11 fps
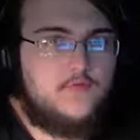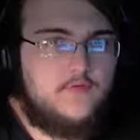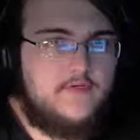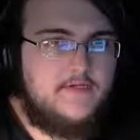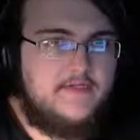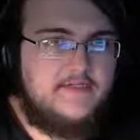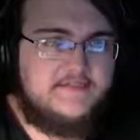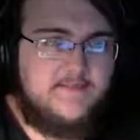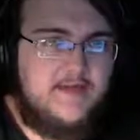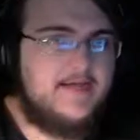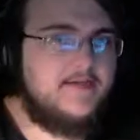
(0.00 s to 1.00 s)
Greetings,
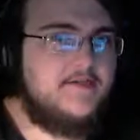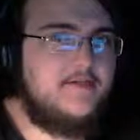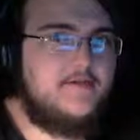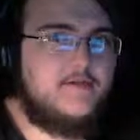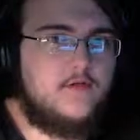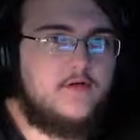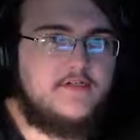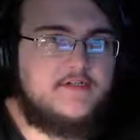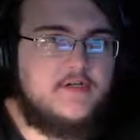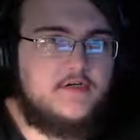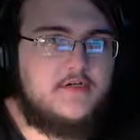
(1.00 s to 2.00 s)
my Guild of
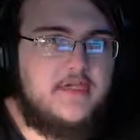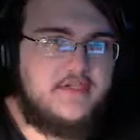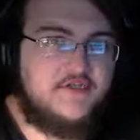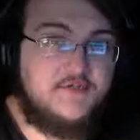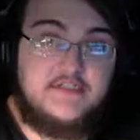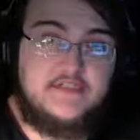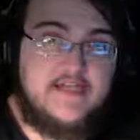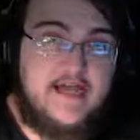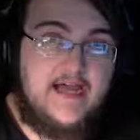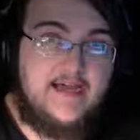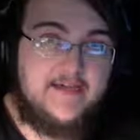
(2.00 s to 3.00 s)
Glorious Gargantuans. It is
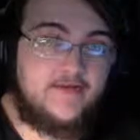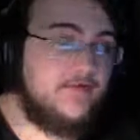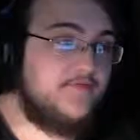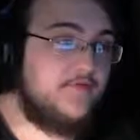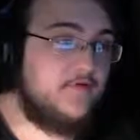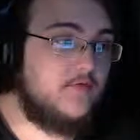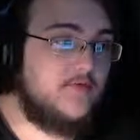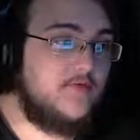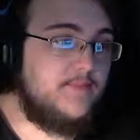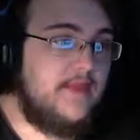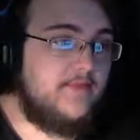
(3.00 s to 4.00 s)
I, Griffio, and we
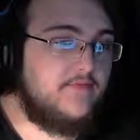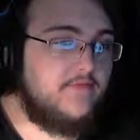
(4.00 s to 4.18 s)
are back with